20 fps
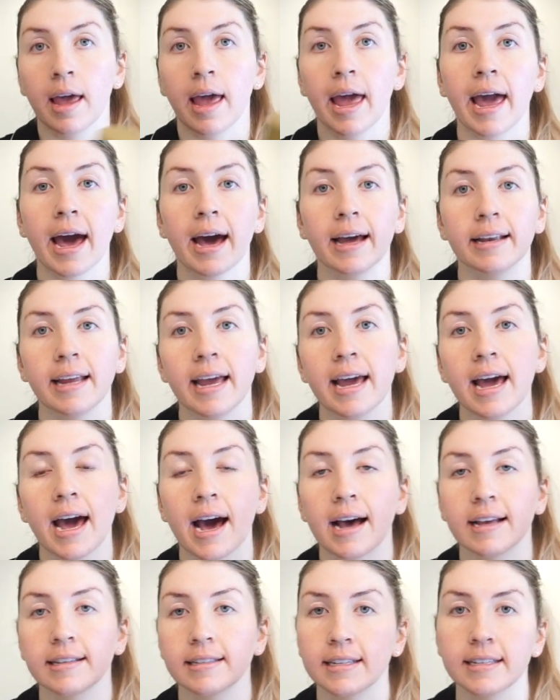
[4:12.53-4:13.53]
And it
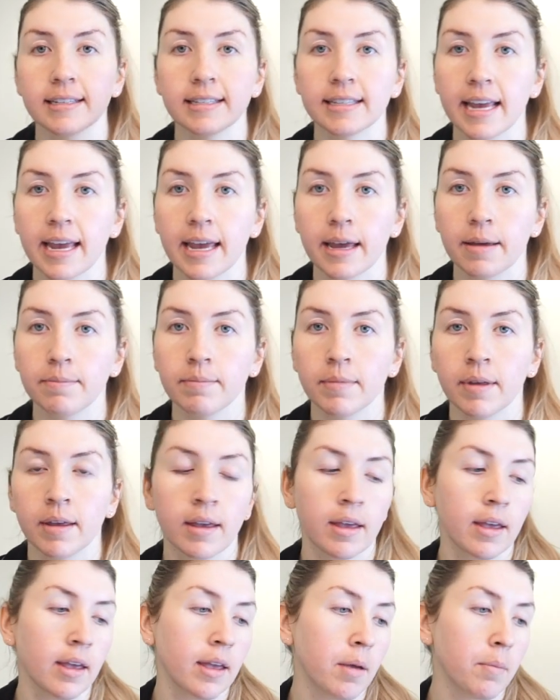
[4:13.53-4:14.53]
has the
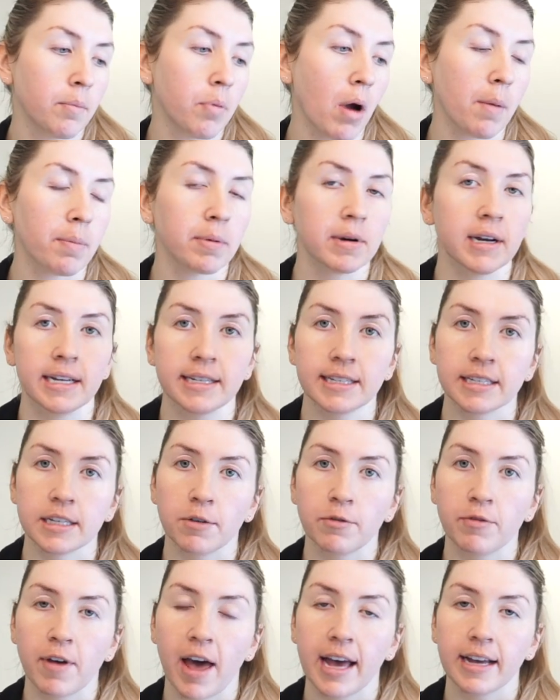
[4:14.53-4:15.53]
same properties and
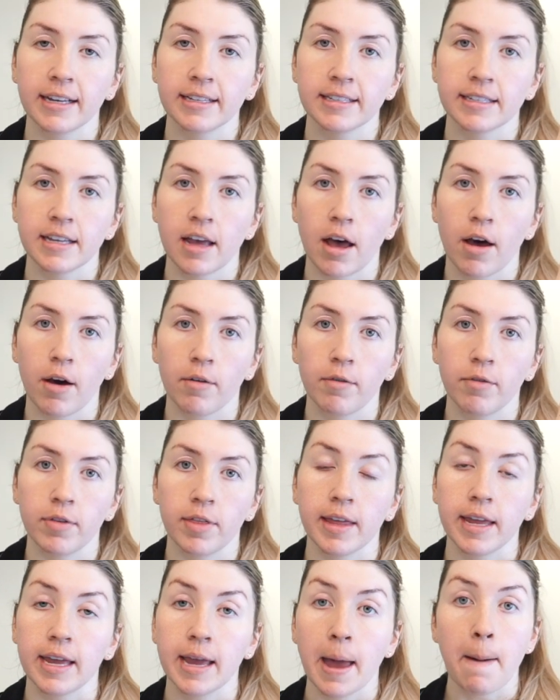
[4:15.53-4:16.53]
effects
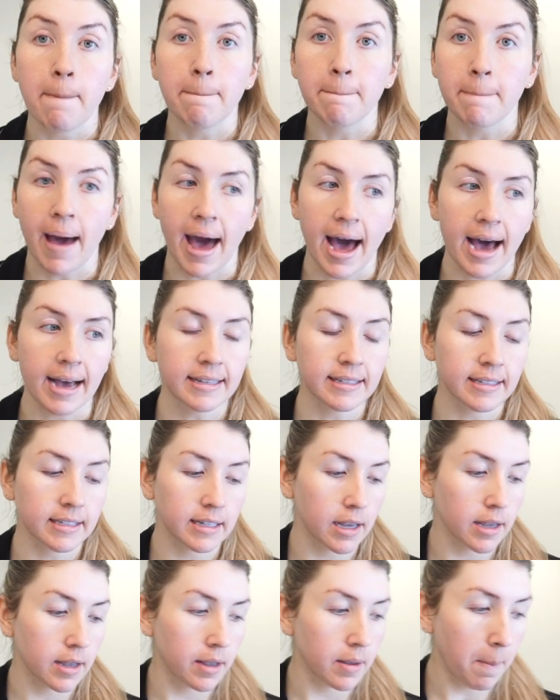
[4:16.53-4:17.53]
of the
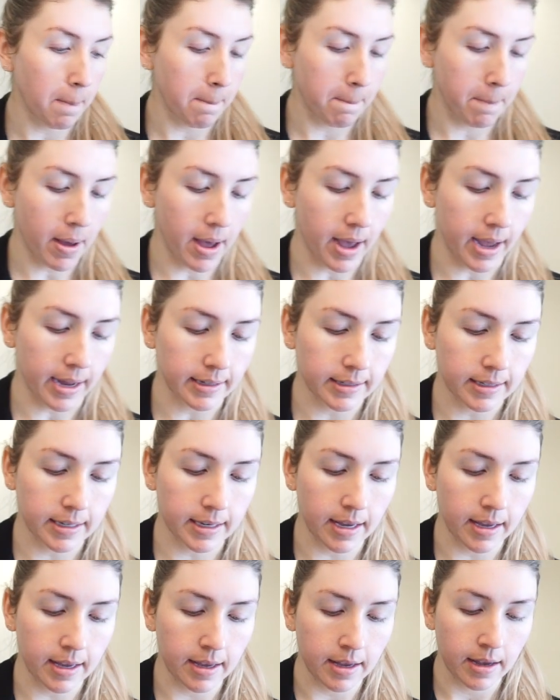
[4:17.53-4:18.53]
mask,
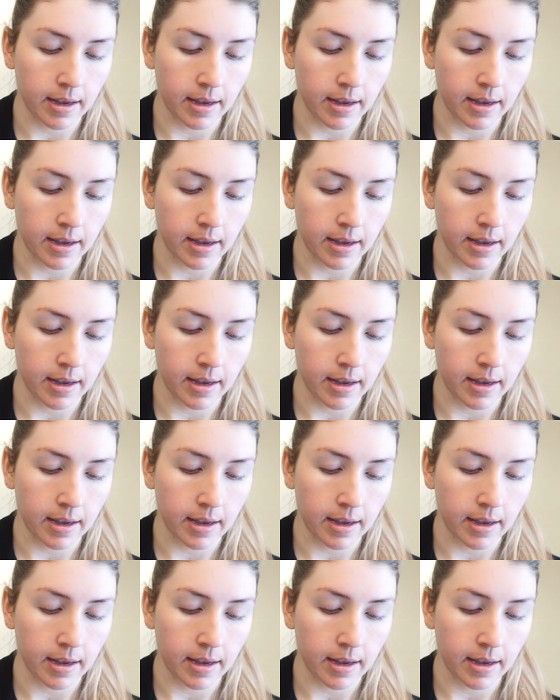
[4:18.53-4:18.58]
but